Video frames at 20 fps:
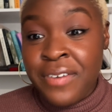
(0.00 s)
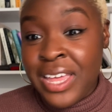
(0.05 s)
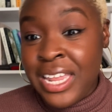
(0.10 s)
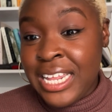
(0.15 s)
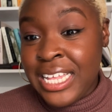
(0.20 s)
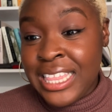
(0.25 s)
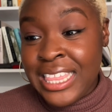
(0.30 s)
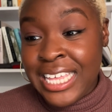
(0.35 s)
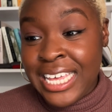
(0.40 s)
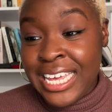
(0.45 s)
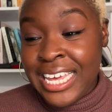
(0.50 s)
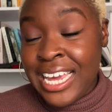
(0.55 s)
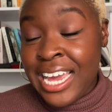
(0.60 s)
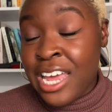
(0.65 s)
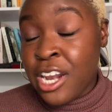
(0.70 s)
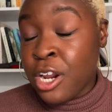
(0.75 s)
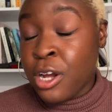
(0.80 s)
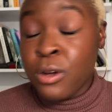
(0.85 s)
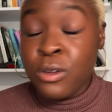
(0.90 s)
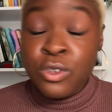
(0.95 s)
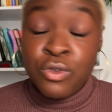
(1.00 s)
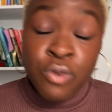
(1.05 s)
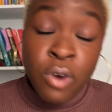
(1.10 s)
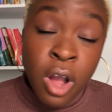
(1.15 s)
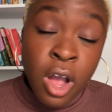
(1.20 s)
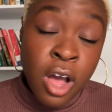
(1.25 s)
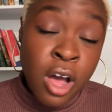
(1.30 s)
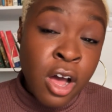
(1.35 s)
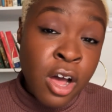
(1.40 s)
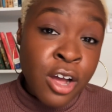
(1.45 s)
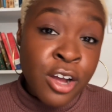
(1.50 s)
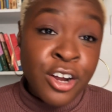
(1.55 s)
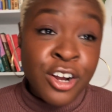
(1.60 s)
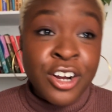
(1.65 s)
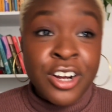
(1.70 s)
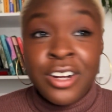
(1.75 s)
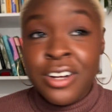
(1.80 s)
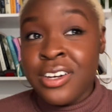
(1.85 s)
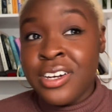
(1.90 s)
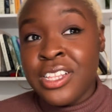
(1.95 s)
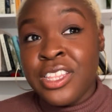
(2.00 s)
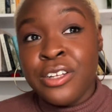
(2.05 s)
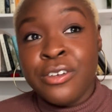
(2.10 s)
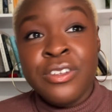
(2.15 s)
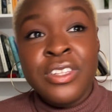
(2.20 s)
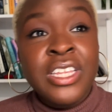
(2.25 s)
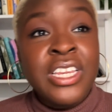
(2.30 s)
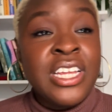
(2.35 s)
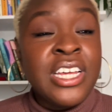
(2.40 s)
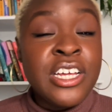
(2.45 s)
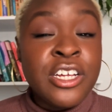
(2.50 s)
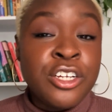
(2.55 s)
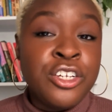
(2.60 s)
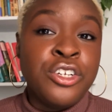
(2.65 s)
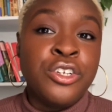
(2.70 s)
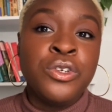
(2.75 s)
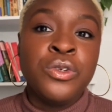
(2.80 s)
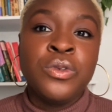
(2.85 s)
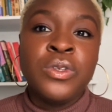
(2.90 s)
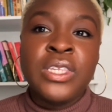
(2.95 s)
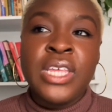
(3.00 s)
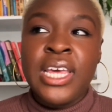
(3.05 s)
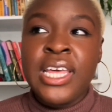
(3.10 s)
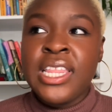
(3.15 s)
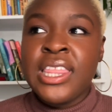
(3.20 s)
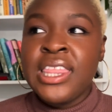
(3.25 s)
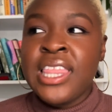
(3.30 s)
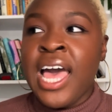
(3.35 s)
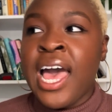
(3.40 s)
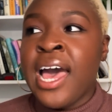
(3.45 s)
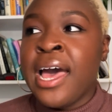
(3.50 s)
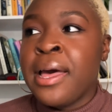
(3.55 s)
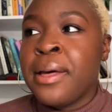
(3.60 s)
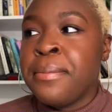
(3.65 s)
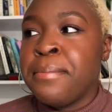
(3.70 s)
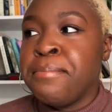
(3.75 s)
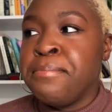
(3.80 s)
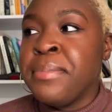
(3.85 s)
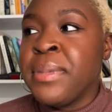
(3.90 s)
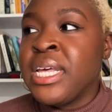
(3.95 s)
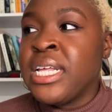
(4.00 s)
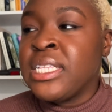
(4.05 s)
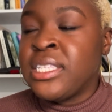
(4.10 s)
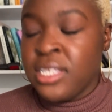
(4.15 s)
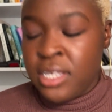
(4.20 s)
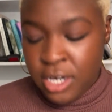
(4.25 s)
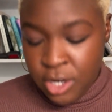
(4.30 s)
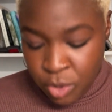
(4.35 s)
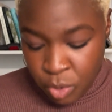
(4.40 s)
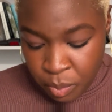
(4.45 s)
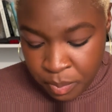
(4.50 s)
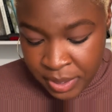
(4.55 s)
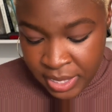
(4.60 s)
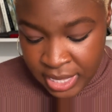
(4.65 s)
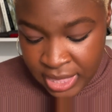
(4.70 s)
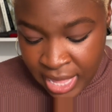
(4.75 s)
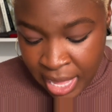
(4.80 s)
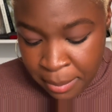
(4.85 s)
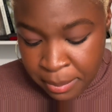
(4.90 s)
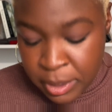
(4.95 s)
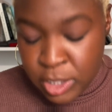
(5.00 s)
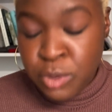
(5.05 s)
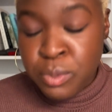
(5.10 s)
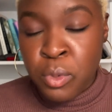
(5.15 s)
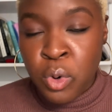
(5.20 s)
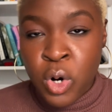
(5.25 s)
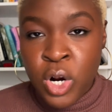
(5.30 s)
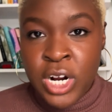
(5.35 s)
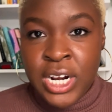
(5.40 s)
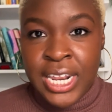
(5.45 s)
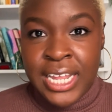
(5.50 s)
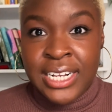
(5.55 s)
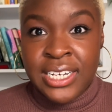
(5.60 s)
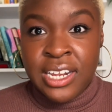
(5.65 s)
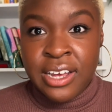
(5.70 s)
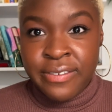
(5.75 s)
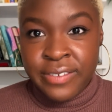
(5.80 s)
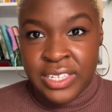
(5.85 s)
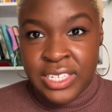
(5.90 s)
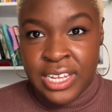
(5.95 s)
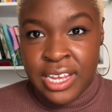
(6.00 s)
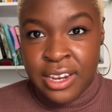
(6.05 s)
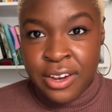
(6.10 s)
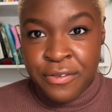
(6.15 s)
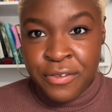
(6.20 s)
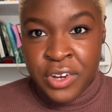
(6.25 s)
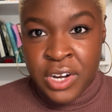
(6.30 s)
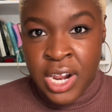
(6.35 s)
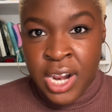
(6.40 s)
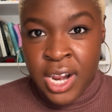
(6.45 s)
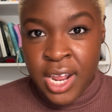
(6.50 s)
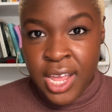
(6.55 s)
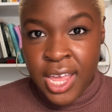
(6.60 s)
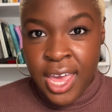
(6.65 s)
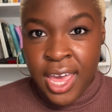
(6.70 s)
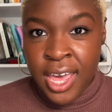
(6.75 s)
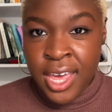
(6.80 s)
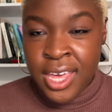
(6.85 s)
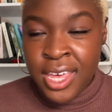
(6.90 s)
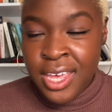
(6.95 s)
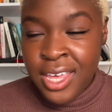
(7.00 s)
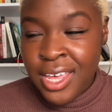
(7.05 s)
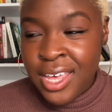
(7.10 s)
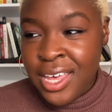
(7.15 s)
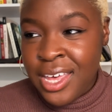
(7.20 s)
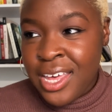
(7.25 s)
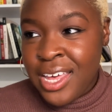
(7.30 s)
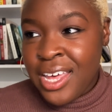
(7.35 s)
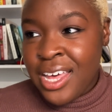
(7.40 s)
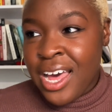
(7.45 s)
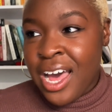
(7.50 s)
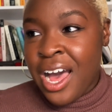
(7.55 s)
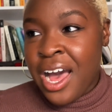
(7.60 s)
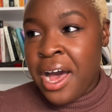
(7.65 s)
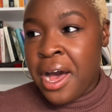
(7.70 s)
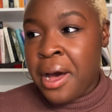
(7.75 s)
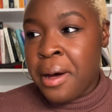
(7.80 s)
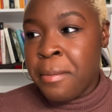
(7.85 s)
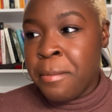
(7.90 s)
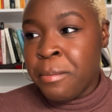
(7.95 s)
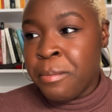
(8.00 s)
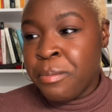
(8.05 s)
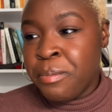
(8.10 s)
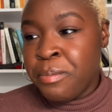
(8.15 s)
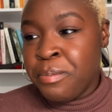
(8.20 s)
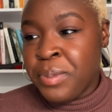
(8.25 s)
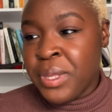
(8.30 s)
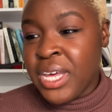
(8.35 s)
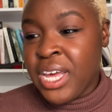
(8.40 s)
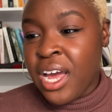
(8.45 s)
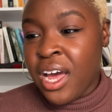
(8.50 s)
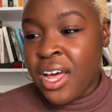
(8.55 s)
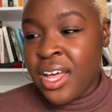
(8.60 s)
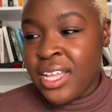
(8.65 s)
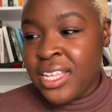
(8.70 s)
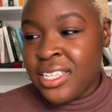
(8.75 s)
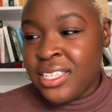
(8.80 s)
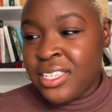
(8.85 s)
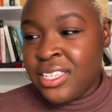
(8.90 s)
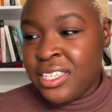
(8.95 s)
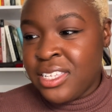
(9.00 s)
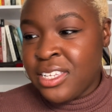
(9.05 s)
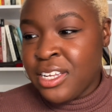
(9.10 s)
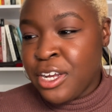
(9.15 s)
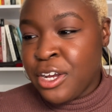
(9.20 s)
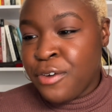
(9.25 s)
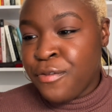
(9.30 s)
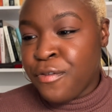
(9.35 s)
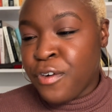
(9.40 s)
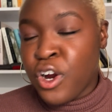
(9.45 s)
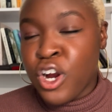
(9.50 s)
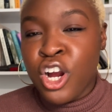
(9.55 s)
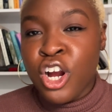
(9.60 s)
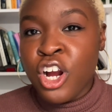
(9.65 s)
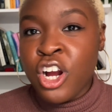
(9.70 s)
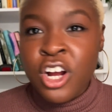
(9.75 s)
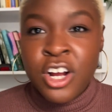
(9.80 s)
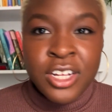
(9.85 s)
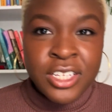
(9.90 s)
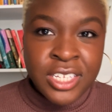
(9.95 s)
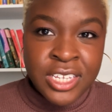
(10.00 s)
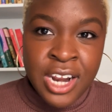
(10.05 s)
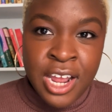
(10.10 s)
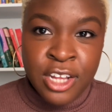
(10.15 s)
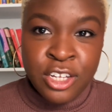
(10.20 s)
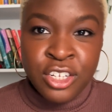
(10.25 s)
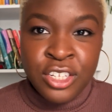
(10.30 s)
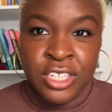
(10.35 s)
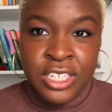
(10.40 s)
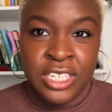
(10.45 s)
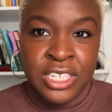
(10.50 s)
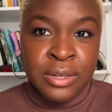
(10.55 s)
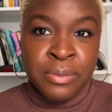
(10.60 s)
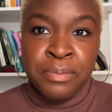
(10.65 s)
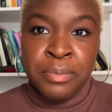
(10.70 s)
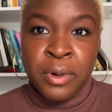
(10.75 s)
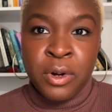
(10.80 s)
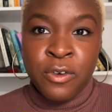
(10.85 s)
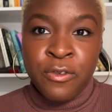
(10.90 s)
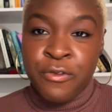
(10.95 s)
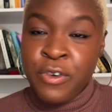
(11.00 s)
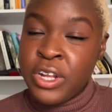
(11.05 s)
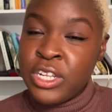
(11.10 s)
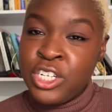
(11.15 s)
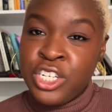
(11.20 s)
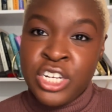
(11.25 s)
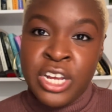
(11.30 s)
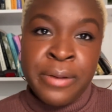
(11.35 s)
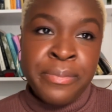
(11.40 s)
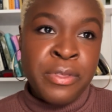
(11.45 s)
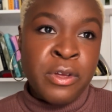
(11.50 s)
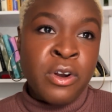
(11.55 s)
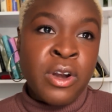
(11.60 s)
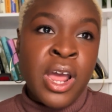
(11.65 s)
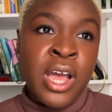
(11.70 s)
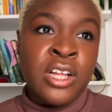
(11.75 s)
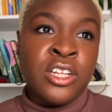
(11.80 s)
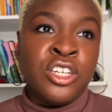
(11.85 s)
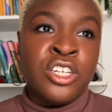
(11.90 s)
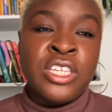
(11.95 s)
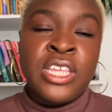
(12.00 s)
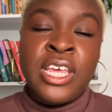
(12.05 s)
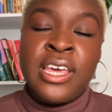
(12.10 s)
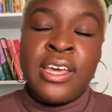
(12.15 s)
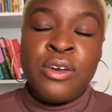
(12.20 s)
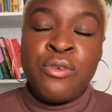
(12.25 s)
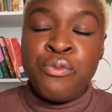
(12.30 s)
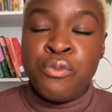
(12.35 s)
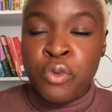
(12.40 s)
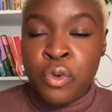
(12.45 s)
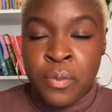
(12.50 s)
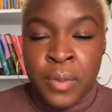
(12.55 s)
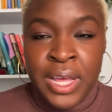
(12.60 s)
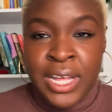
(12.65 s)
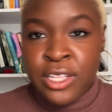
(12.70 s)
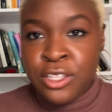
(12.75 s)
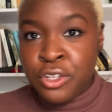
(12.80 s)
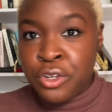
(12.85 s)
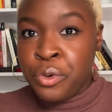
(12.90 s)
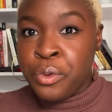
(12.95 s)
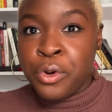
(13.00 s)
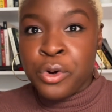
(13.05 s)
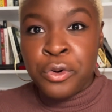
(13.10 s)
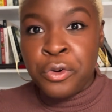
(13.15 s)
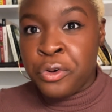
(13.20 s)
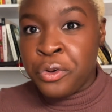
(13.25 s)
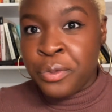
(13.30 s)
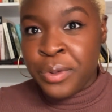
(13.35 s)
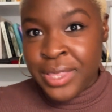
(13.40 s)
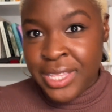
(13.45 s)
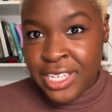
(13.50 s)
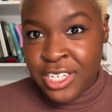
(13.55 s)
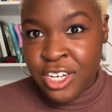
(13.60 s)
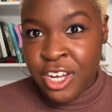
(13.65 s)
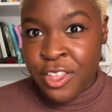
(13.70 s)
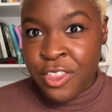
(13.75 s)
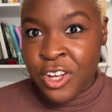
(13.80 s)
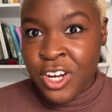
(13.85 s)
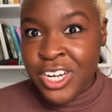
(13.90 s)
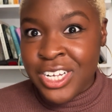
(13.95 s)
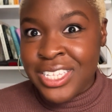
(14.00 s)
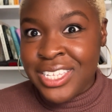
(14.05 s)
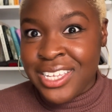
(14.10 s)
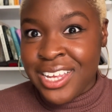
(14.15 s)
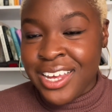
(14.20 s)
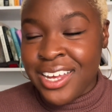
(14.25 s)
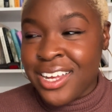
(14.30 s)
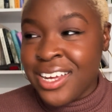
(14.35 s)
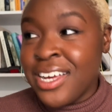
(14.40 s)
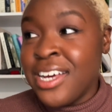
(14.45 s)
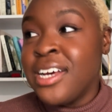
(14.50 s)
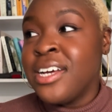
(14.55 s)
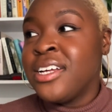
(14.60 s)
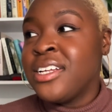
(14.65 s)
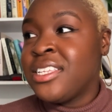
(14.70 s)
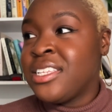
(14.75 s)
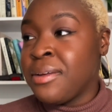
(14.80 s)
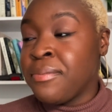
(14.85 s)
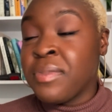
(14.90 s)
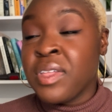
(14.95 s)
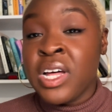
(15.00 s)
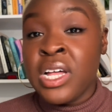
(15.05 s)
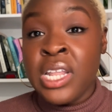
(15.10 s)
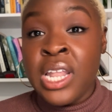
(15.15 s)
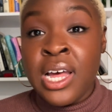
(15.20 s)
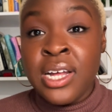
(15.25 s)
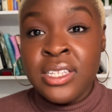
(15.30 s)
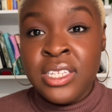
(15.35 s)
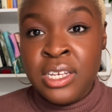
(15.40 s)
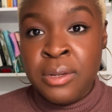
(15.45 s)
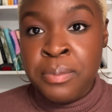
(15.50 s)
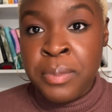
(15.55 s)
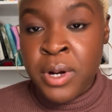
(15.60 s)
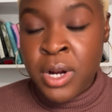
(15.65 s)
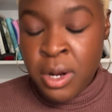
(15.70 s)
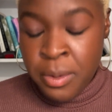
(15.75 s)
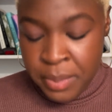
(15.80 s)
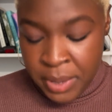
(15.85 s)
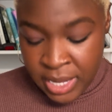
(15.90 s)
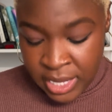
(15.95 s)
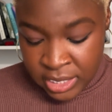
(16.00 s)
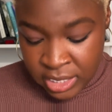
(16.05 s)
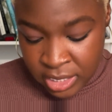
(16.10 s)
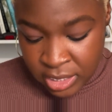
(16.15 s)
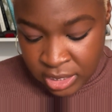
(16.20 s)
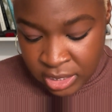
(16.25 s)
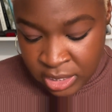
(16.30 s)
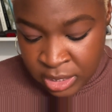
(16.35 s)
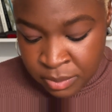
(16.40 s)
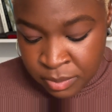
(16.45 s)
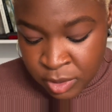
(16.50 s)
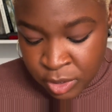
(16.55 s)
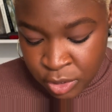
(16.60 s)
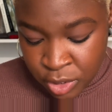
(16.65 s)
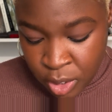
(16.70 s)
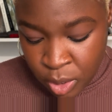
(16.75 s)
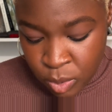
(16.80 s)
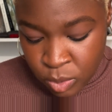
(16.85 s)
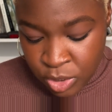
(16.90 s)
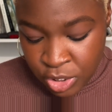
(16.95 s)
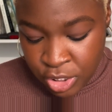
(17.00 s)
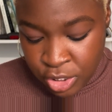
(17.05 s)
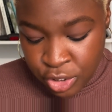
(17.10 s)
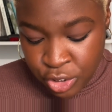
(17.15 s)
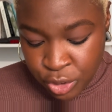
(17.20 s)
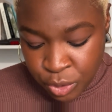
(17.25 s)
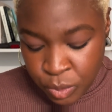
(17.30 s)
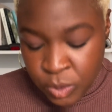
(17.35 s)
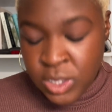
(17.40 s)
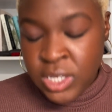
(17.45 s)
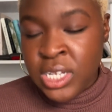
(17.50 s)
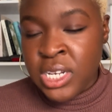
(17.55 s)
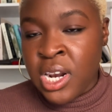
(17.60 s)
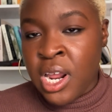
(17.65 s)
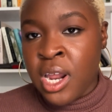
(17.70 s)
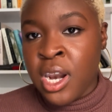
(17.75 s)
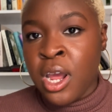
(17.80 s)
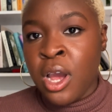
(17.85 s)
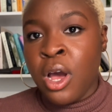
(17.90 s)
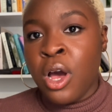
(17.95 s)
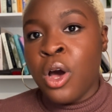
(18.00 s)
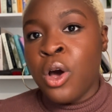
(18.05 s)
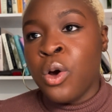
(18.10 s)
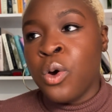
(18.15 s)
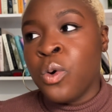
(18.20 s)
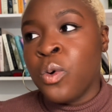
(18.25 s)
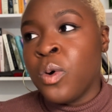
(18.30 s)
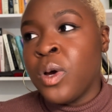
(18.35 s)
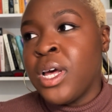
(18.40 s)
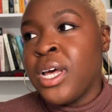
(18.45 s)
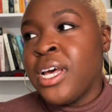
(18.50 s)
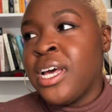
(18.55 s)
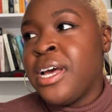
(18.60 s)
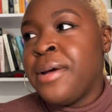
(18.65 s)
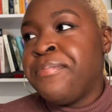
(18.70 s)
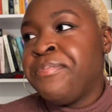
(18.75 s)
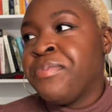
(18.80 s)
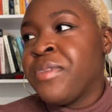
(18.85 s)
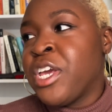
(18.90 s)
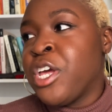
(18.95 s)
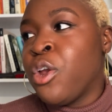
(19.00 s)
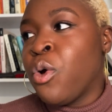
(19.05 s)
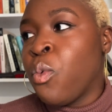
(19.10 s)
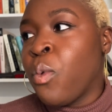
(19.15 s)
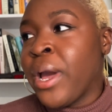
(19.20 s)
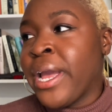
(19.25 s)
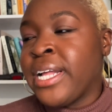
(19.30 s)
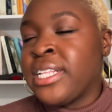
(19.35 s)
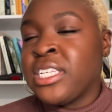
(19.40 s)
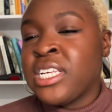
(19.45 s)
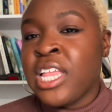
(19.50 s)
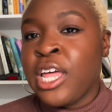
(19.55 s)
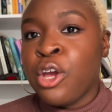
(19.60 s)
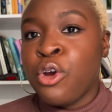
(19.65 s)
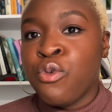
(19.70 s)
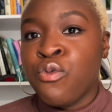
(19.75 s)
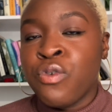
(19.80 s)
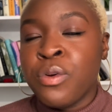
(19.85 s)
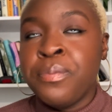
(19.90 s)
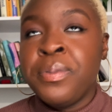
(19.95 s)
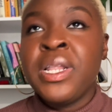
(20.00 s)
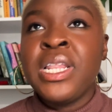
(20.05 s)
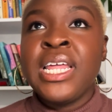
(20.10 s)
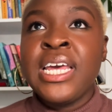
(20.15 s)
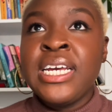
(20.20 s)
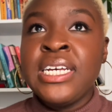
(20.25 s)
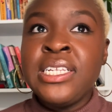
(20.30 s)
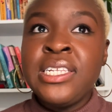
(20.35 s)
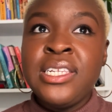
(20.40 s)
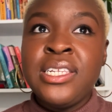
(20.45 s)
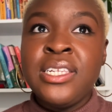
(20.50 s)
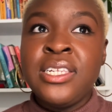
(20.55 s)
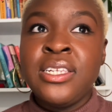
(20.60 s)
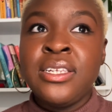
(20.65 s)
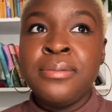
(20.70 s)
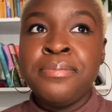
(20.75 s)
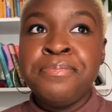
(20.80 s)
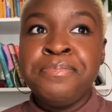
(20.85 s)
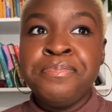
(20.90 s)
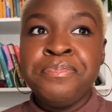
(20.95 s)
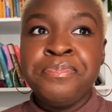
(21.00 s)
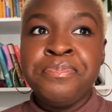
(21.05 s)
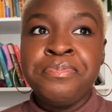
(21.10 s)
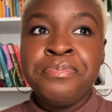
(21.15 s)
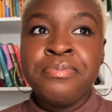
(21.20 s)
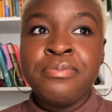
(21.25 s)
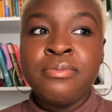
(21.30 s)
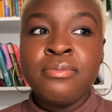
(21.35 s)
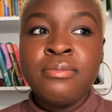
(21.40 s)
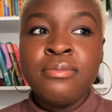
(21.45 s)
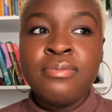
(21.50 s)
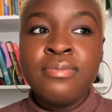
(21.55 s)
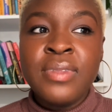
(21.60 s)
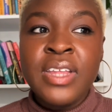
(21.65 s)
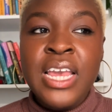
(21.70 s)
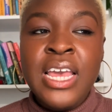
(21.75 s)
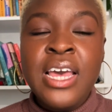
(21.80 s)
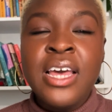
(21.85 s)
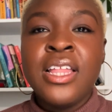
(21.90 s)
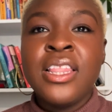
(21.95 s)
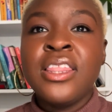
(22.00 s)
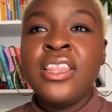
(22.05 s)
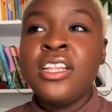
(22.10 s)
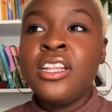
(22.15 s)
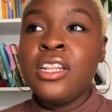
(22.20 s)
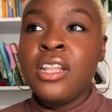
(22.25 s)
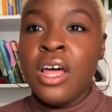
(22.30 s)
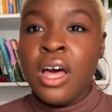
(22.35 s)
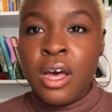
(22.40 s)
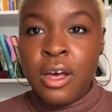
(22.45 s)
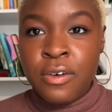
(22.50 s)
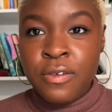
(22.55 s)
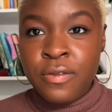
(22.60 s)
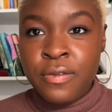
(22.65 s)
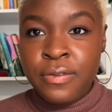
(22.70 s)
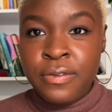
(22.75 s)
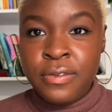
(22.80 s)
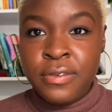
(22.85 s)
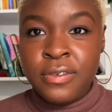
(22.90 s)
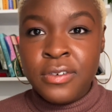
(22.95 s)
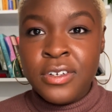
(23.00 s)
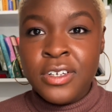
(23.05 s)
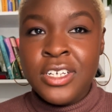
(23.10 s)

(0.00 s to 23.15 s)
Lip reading: anything kind of goes wrong or there's any issues, like, that means that it'll be that much more, like, devastating for Nana K. Because for her, it's not just a simple friendship. They're not just, like, roommates who are cool with each other. It's, like, something a lot deeper, because it seems as though she's using Nana O in a way to, like, replace the love